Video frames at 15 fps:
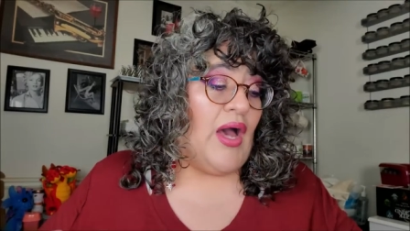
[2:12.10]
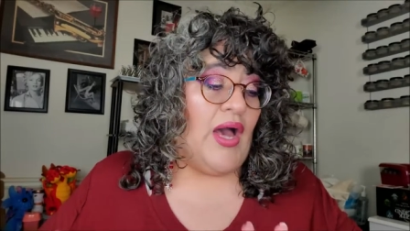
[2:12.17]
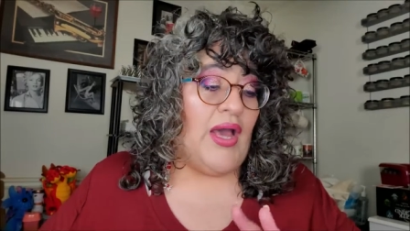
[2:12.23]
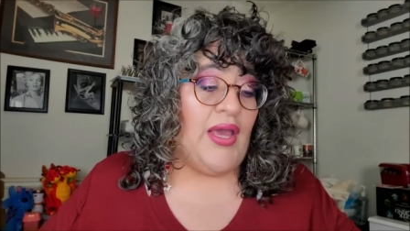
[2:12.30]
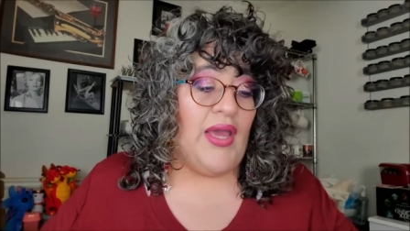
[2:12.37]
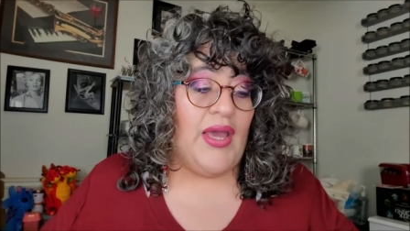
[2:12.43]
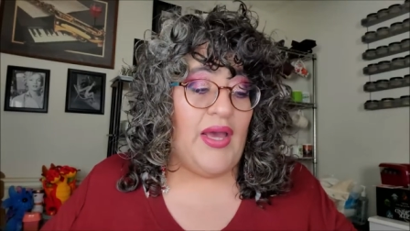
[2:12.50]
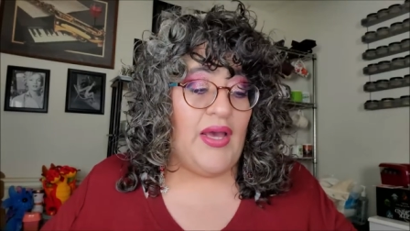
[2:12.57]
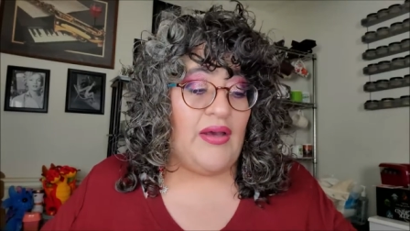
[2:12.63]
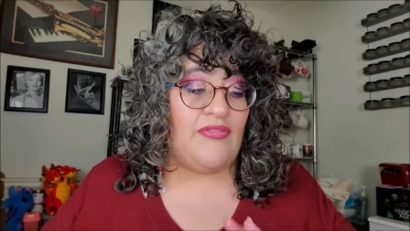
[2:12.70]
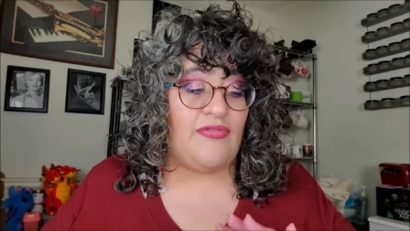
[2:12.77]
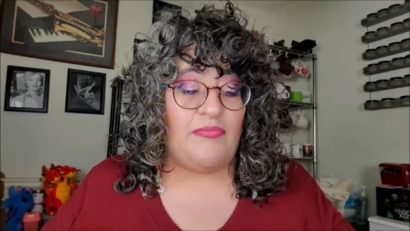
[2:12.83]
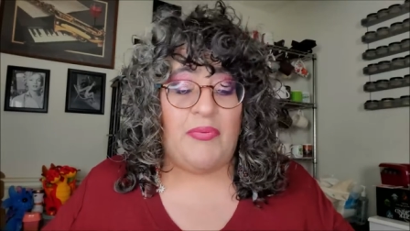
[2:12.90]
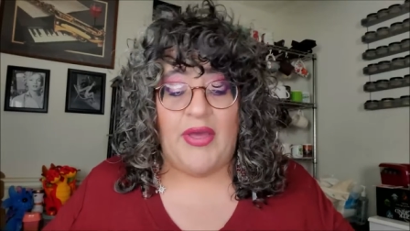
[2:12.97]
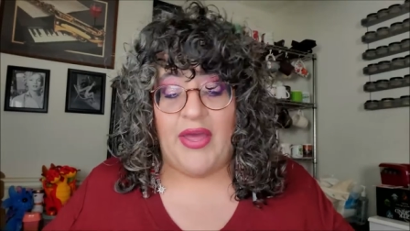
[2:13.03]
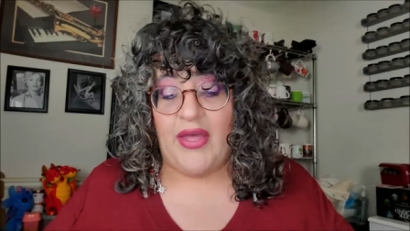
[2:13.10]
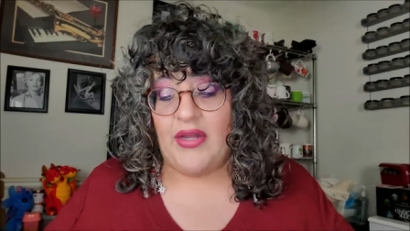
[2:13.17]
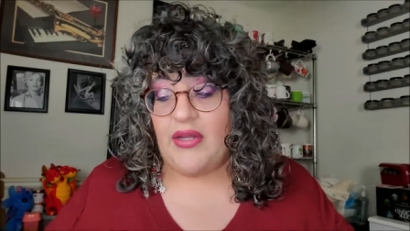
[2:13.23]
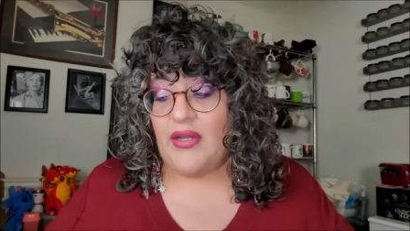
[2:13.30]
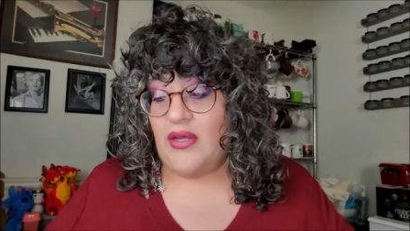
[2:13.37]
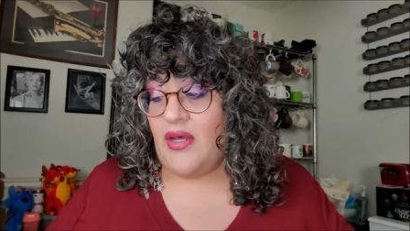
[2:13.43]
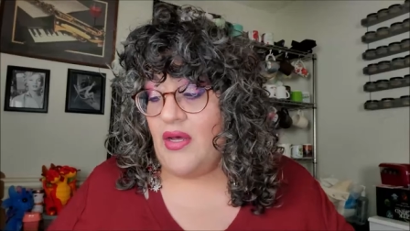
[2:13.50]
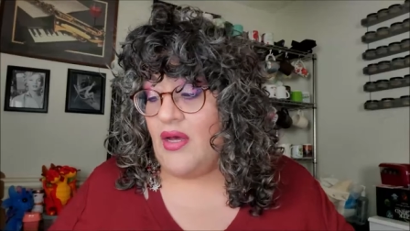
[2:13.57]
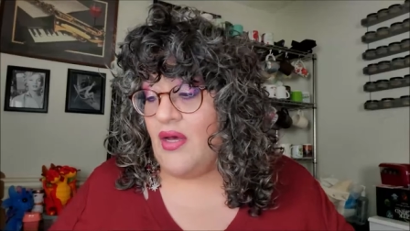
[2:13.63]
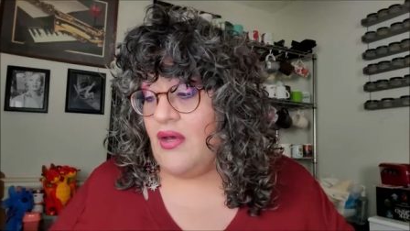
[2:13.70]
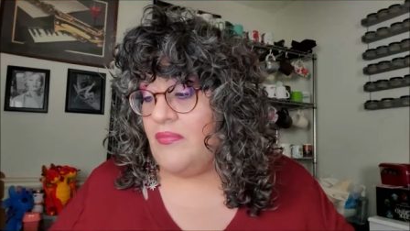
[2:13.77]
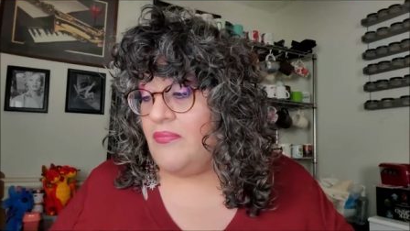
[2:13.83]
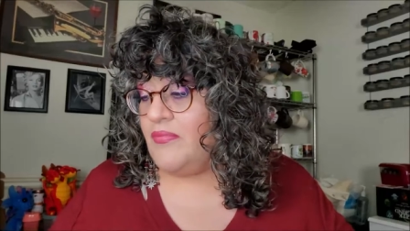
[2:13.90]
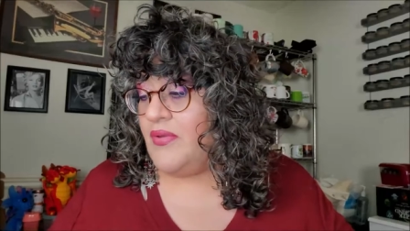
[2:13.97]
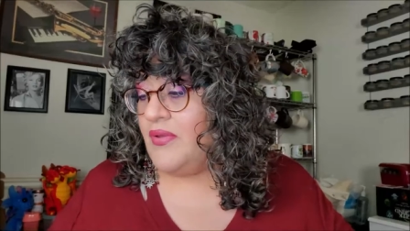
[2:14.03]
I have been
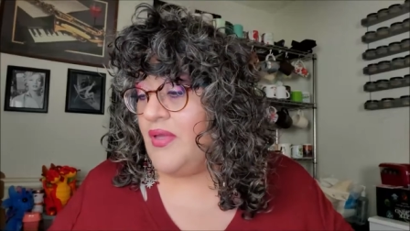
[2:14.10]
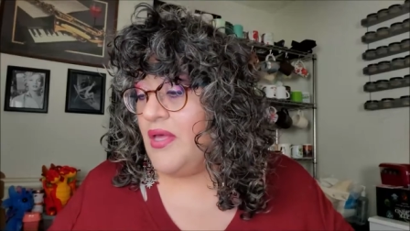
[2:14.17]
um,